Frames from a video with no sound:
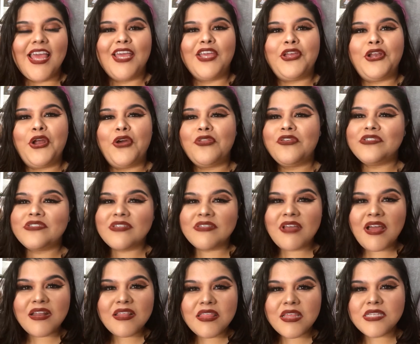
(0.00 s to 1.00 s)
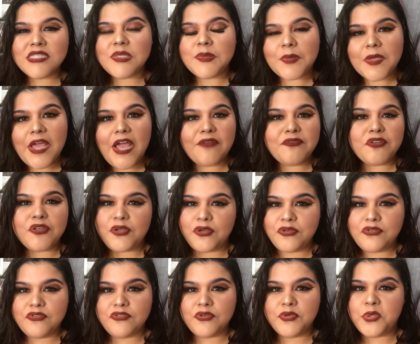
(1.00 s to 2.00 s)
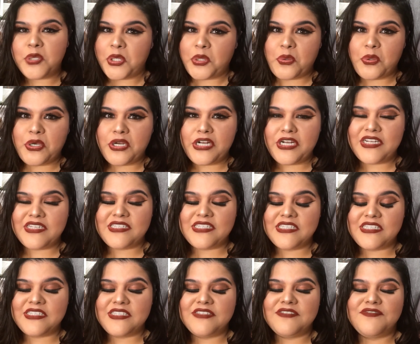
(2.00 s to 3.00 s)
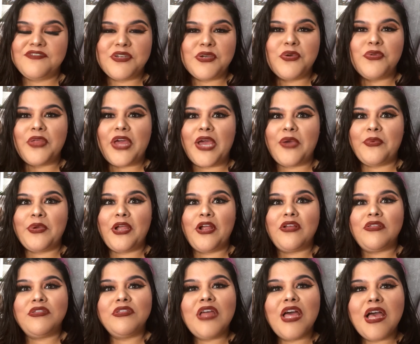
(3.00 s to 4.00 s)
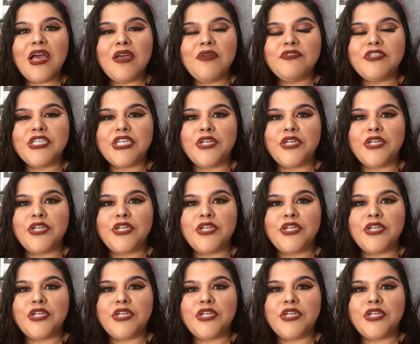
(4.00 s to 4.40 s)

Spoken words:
You know, there's a lot of things that we have to go through in order to feel that we are loved,